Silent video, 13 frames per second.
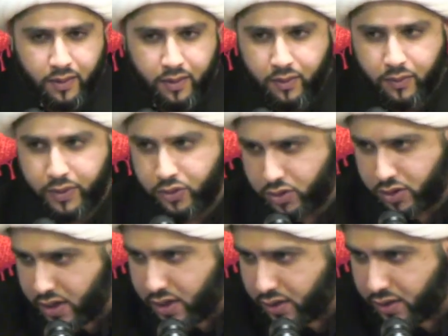When you
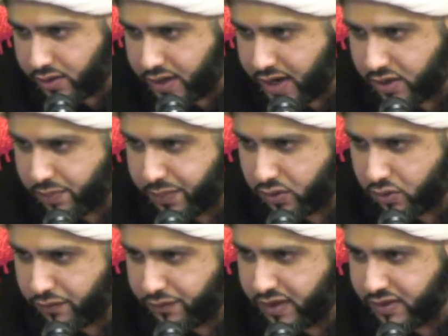see this aspect
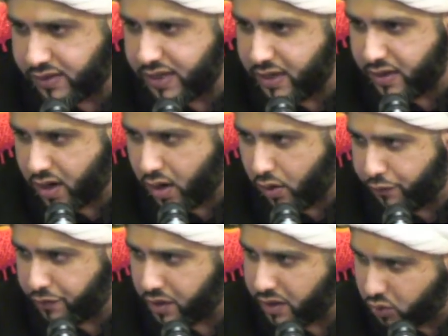of the seerah
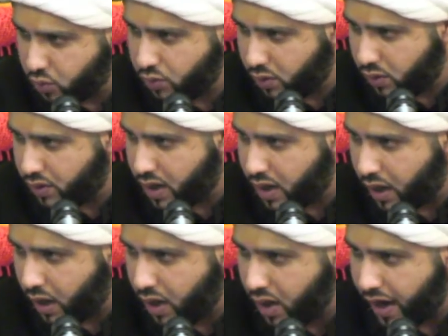of
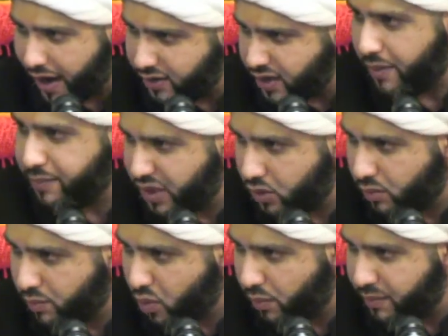Rasulullah and
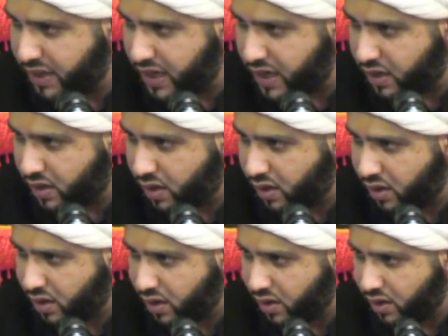Amirul Mu'mineen,
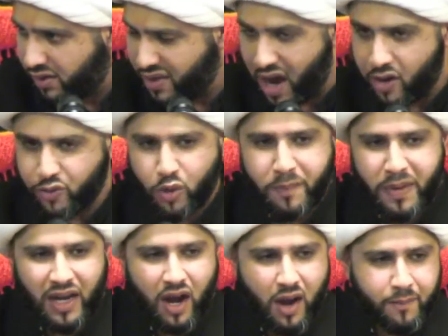now
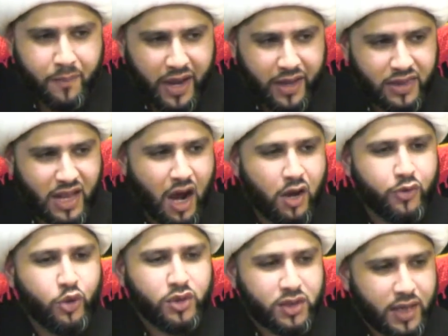
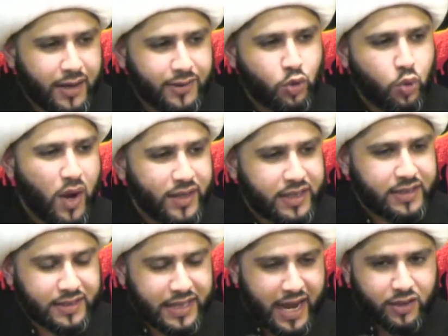you start to
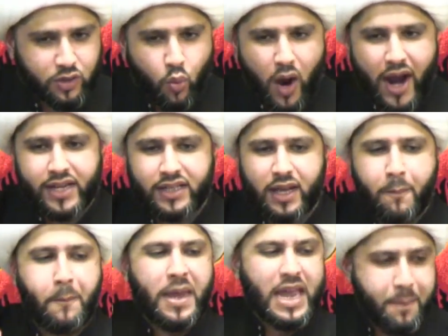understand why the
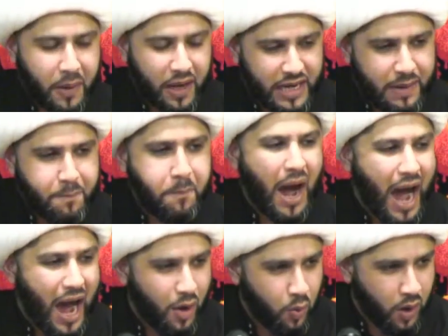people in
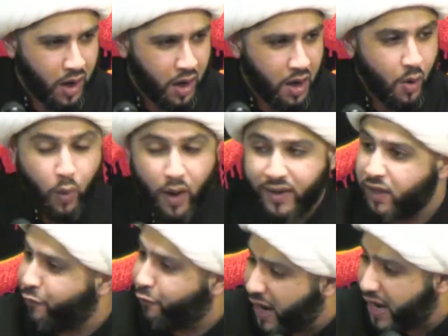power were
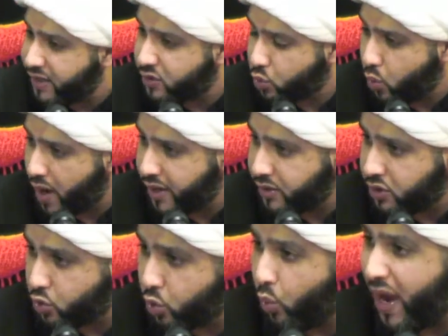the first
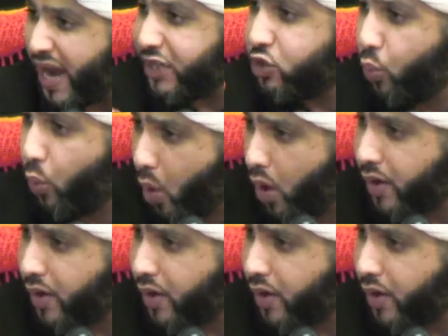ones to wage war